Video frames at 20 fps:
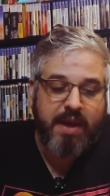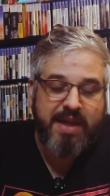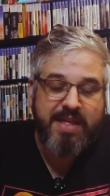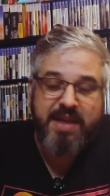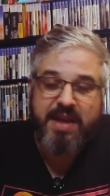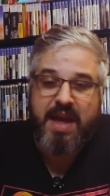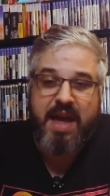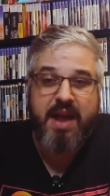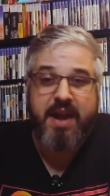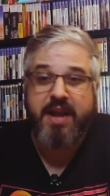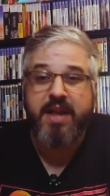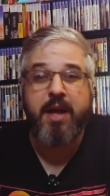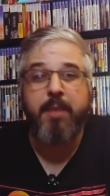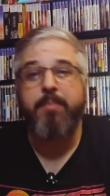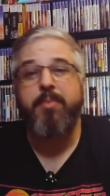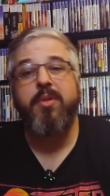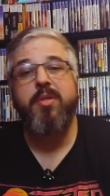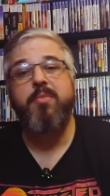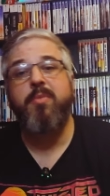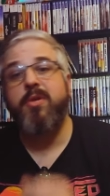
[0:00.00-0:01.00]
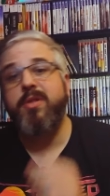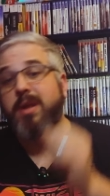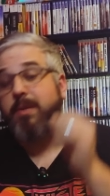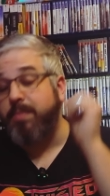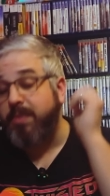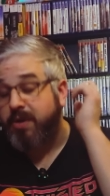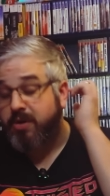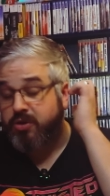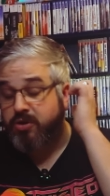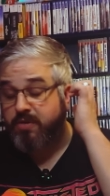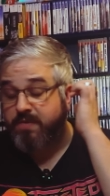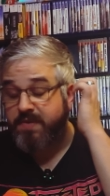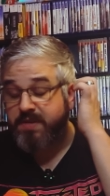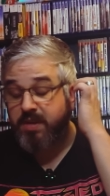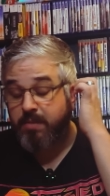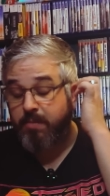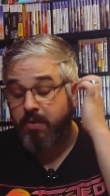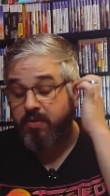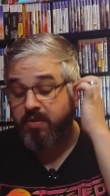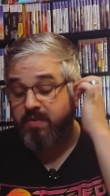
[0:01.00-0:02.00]
I think I had a couple of the multiplayer
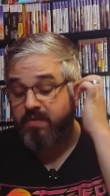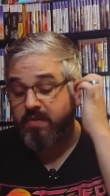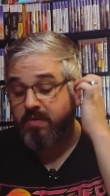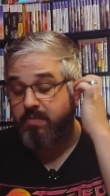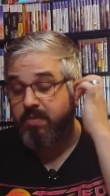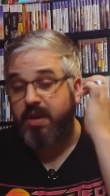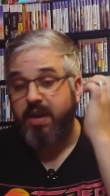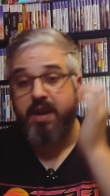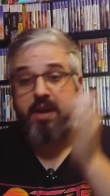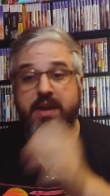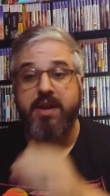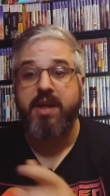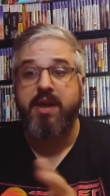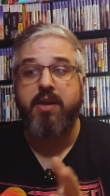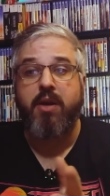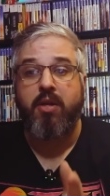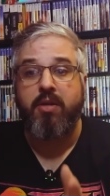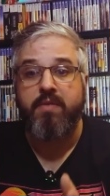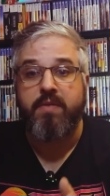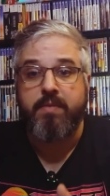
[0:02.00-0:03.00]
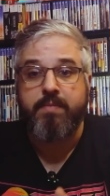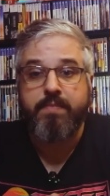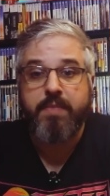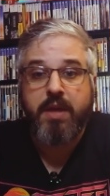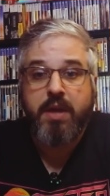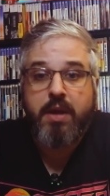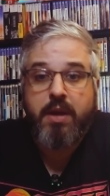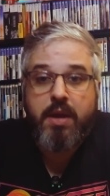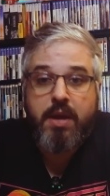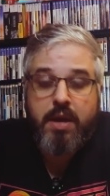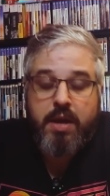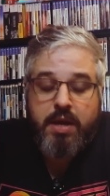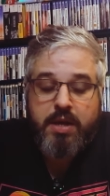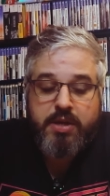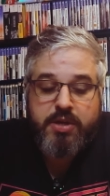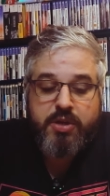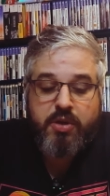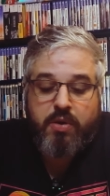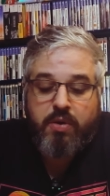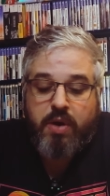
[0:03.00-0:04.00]
trophies on both of them, but I didn't get all of them.
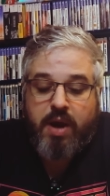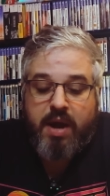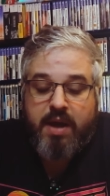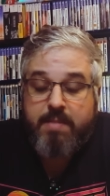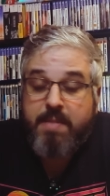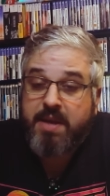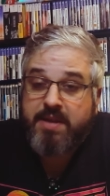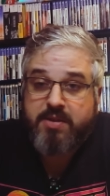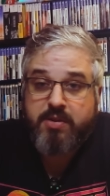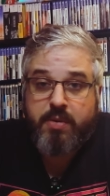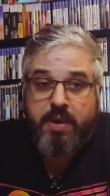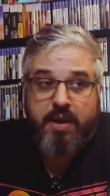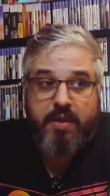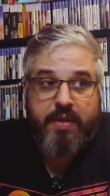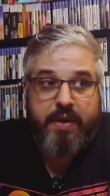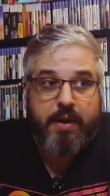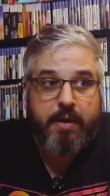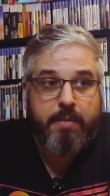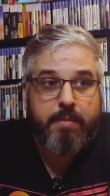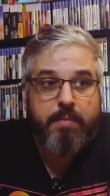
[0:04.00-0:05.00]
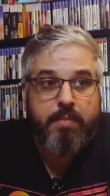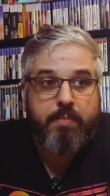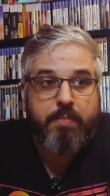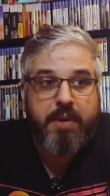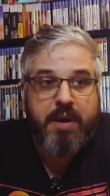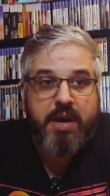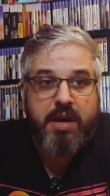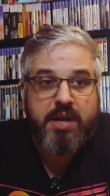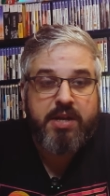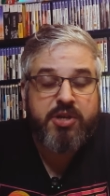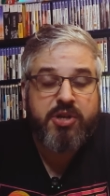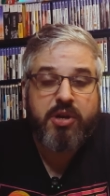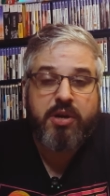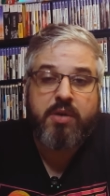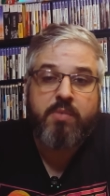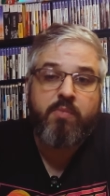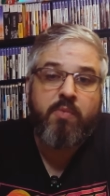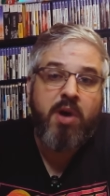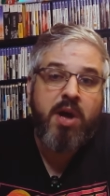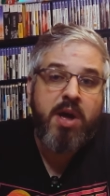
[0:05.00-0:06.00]
So I'm SOL there. But Uncharted